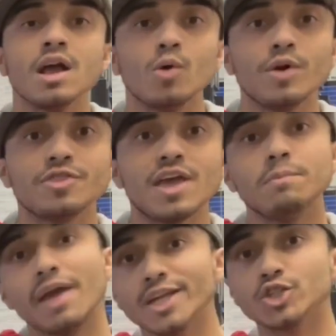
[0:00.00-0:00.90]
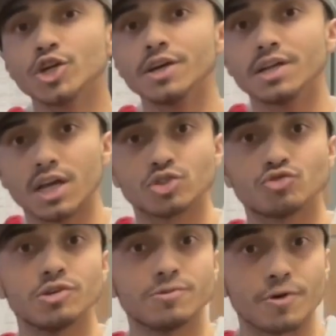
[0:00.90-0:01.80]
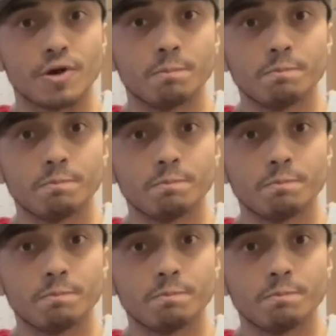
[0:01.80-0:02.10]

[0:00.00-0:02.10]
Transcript: with a major industrial firm.